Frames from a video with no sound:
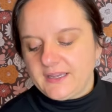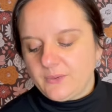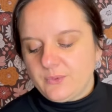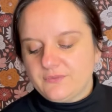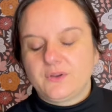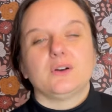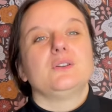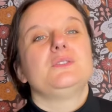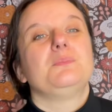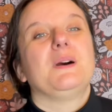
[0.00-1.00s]
we've
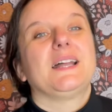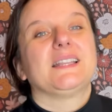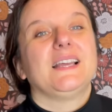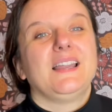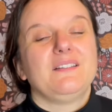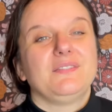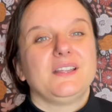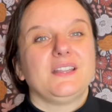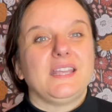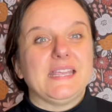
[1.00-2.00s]
got part
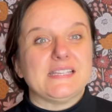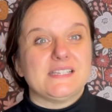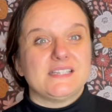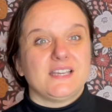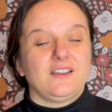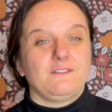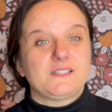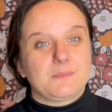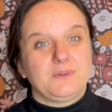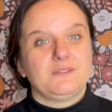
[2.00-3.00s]
11 in the
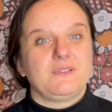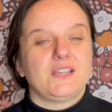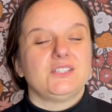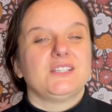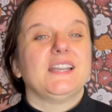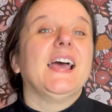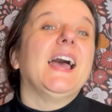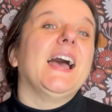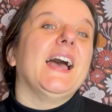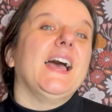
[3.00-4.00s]
sampler version
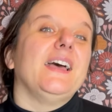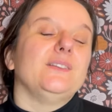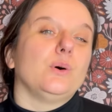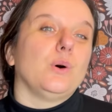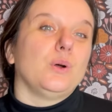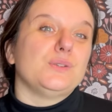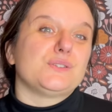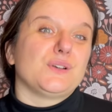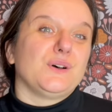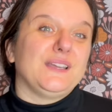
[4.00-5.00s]
and
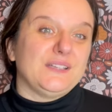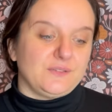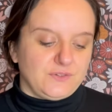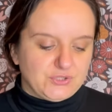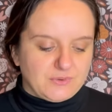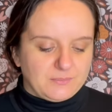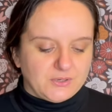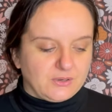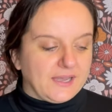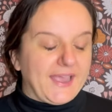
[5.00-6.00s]
also individual
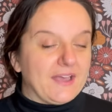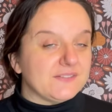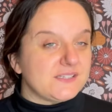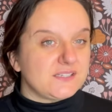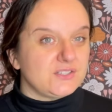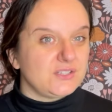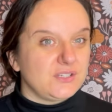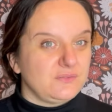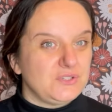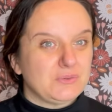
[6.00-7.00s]
block. I haven't stitched
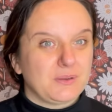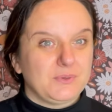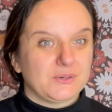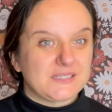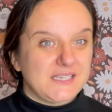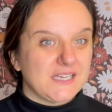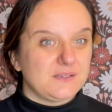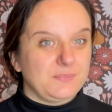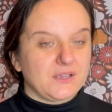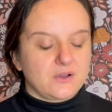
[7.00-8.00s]
individual blocks yet
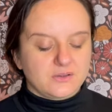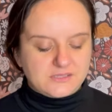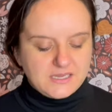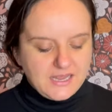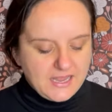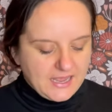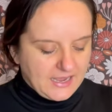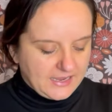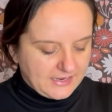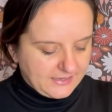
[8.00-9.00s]
because
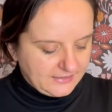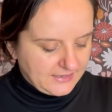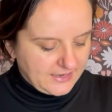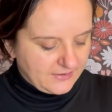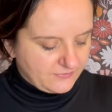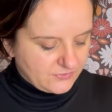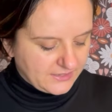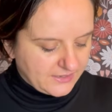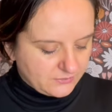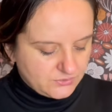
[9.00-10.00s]
I have
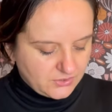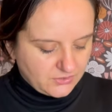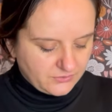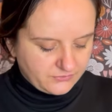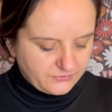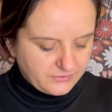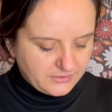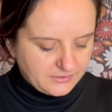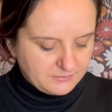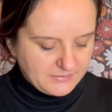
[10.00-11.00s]
run out of
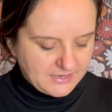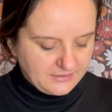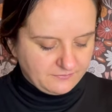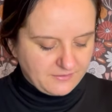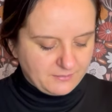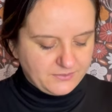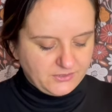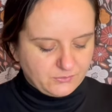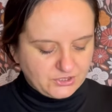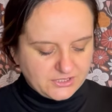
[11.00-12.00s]
my
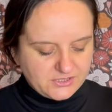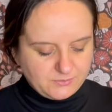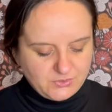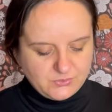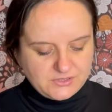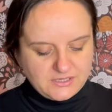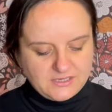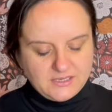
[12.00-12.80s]
fabric, which I'm using,